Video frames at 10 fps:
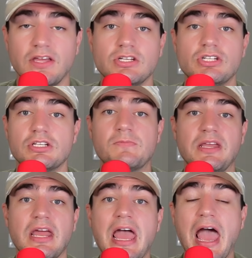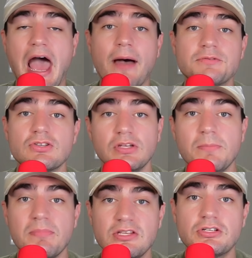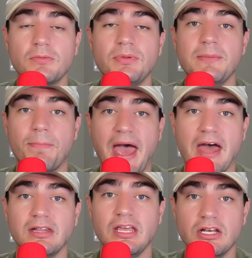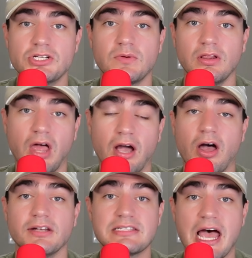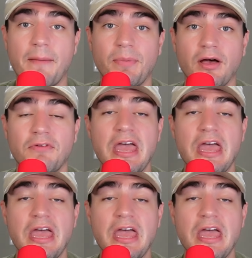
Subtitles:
It has just been absolutely miserably bad injury luck on top of